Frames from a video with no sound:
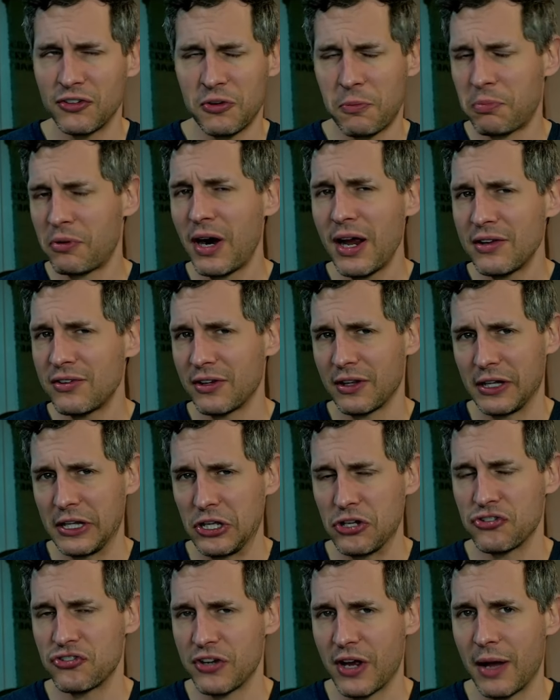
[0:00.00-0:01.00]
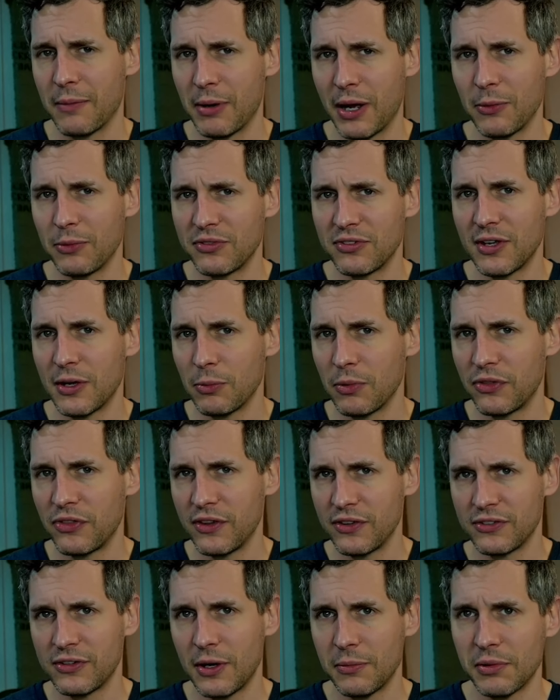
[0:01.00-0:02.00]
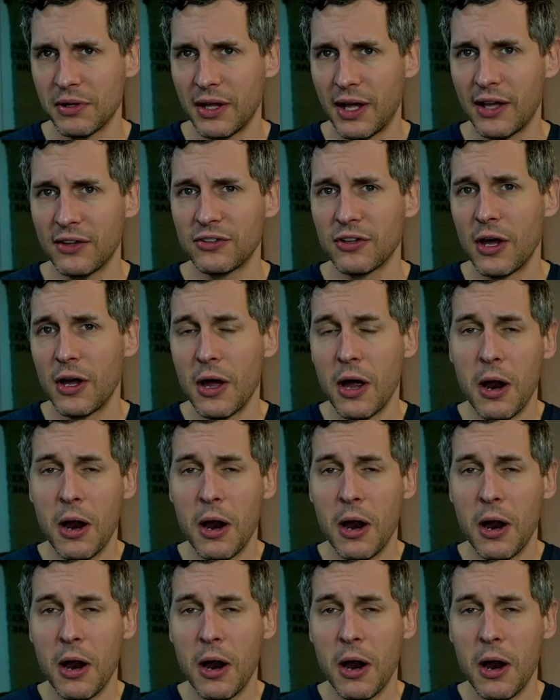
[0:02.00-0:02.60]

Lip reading: surprisingly good job, I would say, with this subclass,